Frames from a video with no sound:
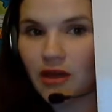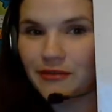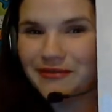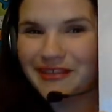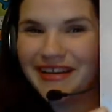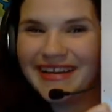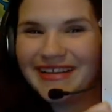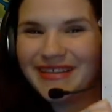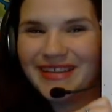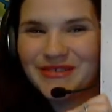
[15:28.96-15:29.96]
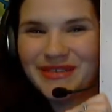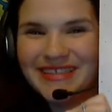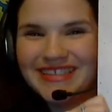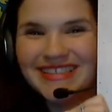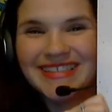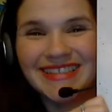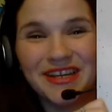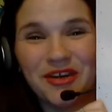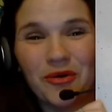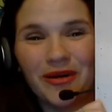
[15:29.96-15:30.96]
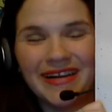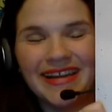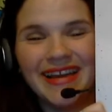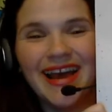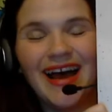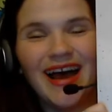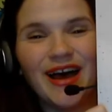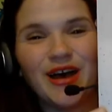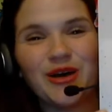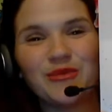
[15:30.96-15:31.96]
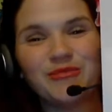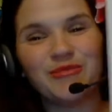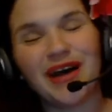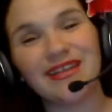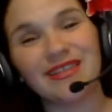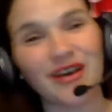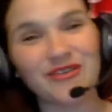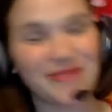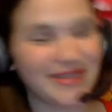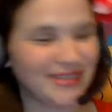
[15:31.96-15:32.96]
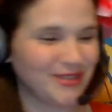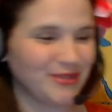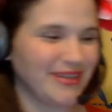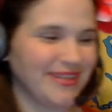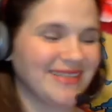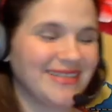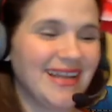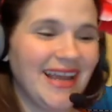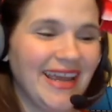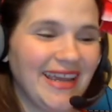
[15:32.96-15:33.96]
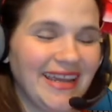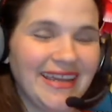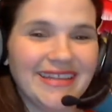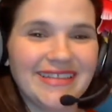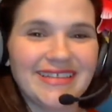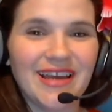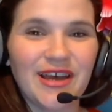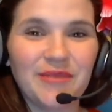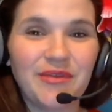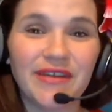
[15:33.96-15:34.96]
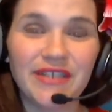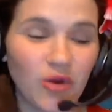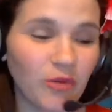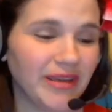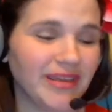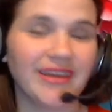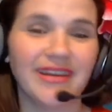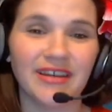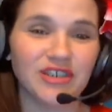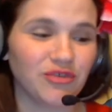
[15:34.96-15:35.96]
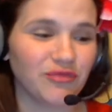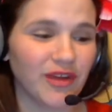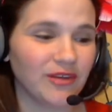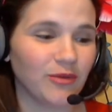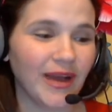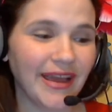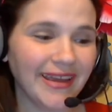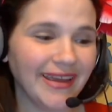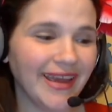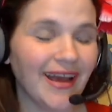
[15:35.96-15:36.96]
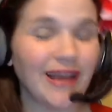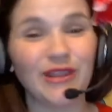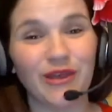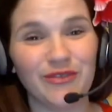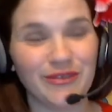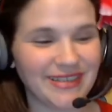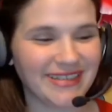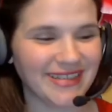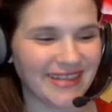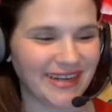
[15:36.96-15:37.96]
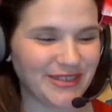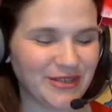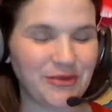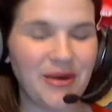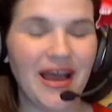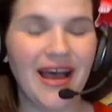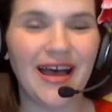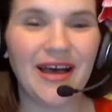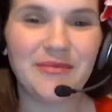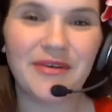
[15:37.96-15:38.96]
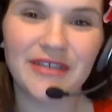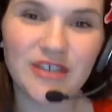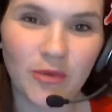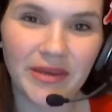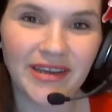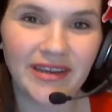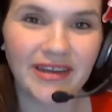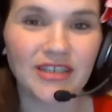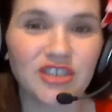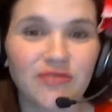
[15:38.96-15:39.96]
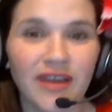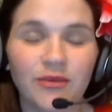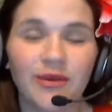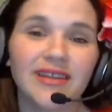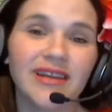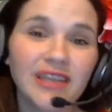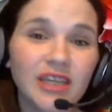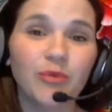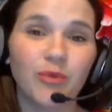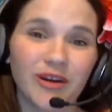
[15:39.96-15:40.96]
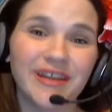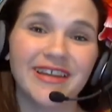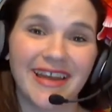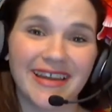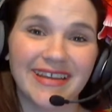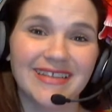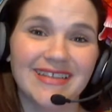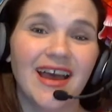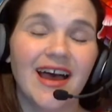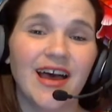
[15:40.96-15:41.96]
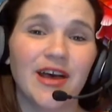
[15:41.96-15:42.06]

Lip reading: love. Like, I know that's really cheesy and corny, but I love my students. And if I don't make a connection right away, I love those kids that I do. But if I don't make a connection right away, then I keep working at it.